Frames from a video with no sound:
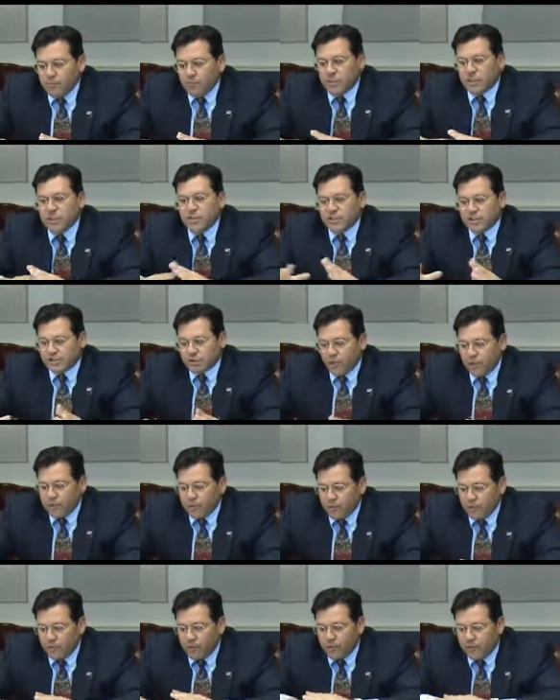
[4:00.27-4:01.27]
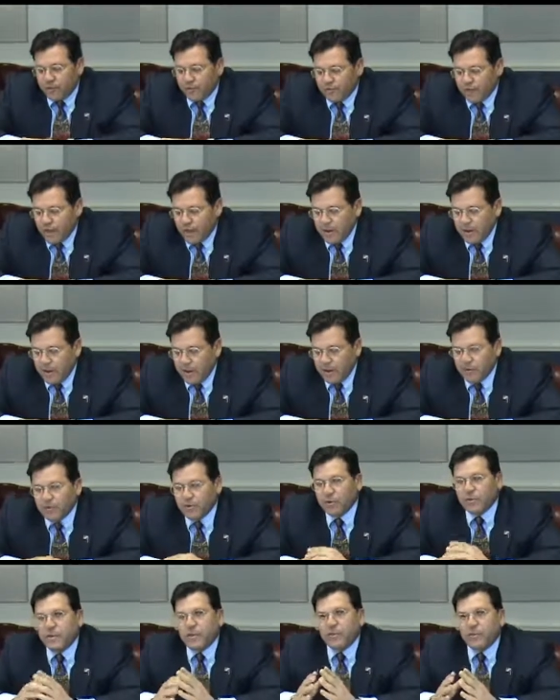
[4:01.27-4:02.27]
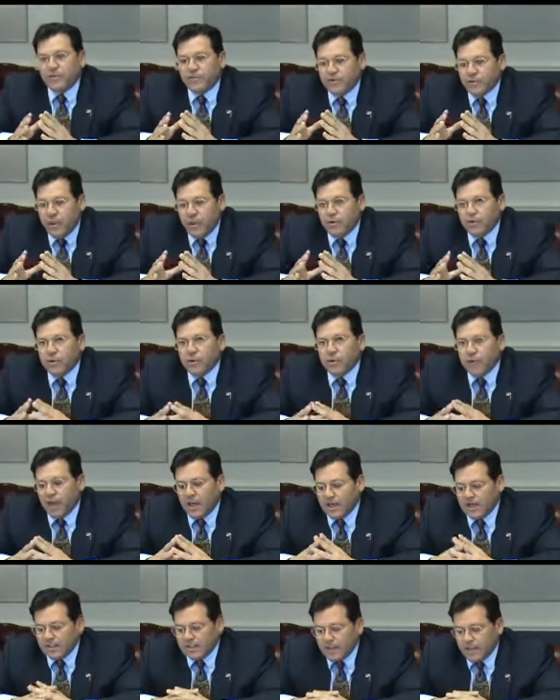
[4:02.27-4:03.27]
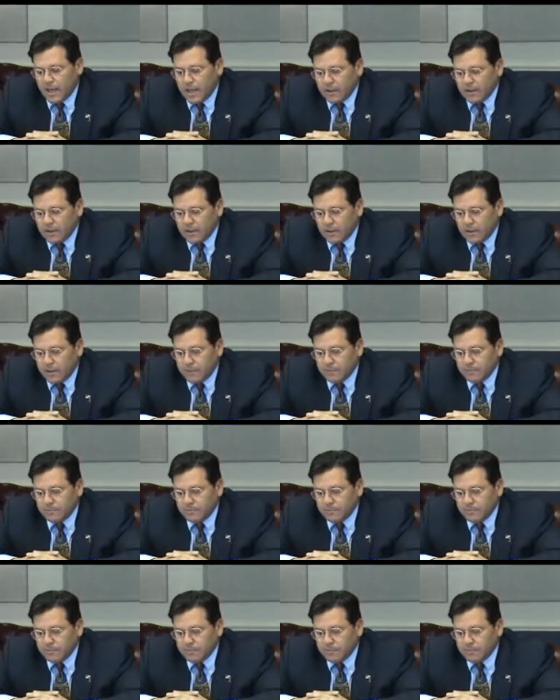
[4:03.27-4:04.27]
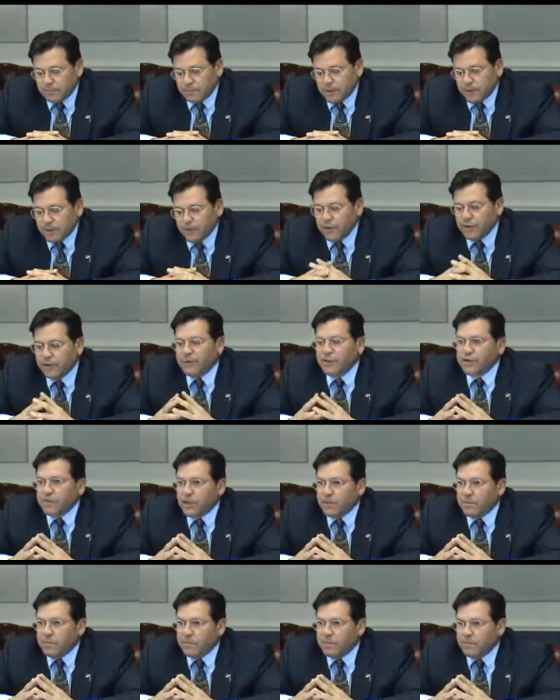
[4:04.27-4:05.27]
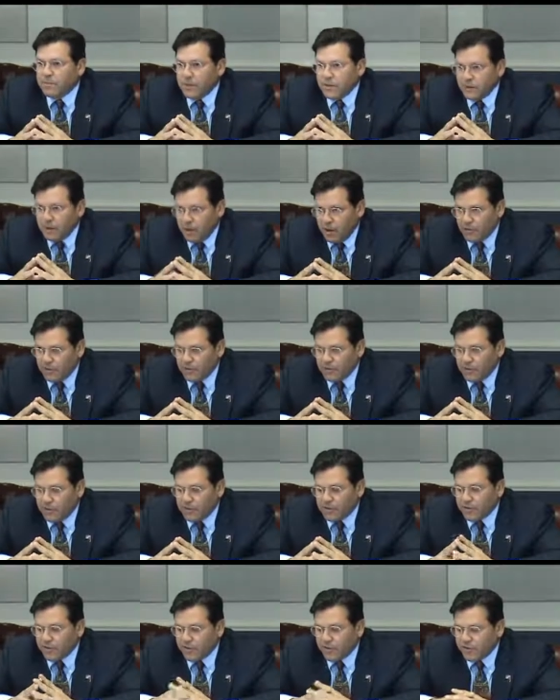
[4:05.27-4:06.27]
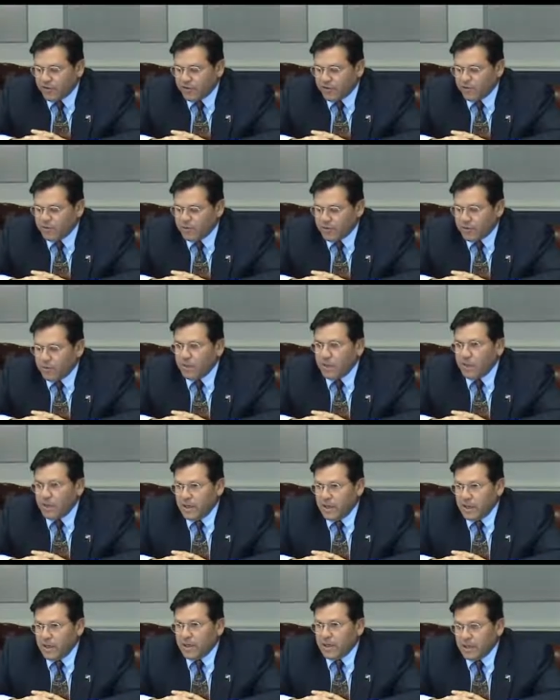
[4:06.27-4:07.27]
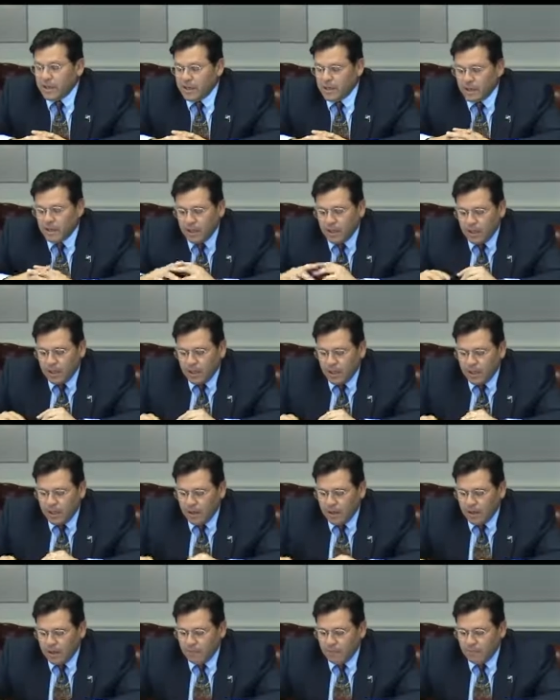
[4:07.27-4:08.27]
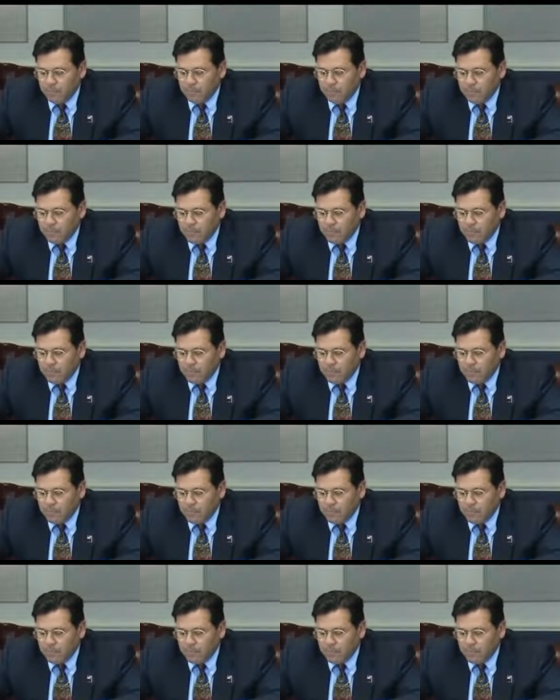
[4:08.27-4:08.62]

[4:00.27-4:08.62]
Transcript: really started all this, I, I really I realized that um, leadership in government is something that we need. Um,